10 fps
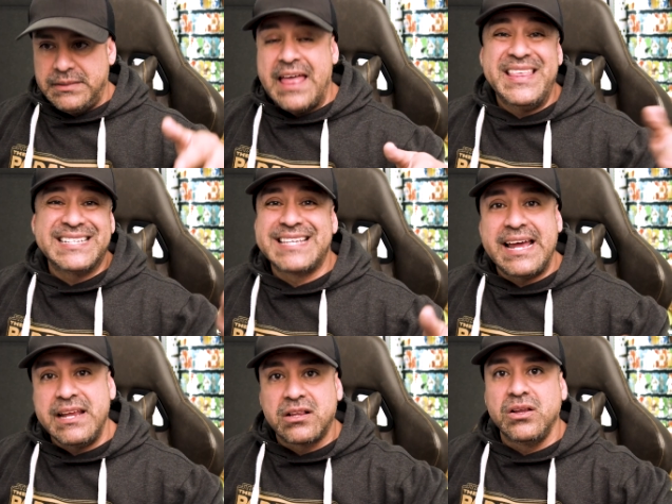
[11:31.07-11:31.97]
and this
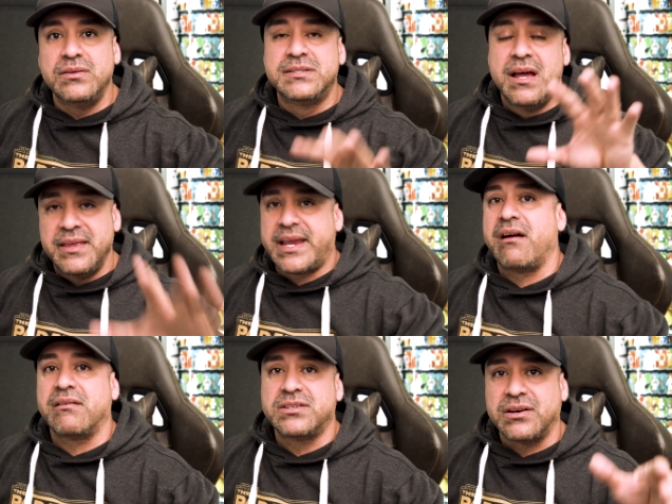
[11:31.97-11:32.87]
set includes the
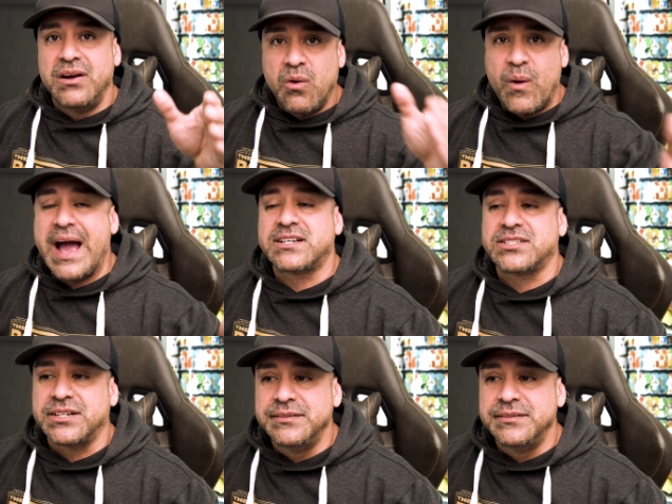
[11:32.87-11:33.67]
character Waxer.